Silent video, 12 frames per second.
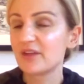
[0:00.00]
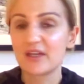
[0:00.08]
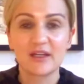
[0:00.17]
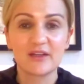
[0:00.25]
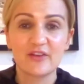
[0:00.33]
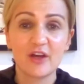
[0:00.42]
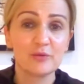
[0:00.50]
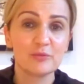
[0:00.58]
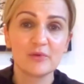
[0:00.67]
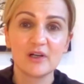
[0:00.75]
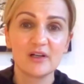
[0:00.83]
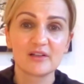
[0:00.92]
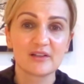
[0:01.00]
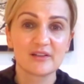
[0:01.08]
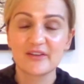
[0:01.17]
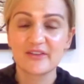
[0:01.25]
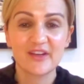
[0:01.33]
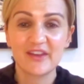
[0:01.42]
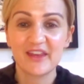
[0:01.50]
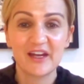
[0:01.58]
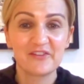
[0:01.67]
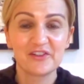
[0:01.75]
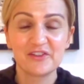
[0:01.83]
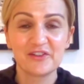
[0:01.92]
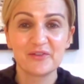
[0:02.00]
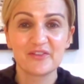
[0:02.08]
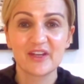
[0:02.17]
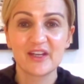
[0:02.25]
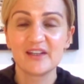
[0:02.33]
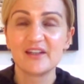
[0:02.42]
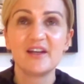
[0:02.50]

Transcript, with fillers: the kids homework and sit there and use it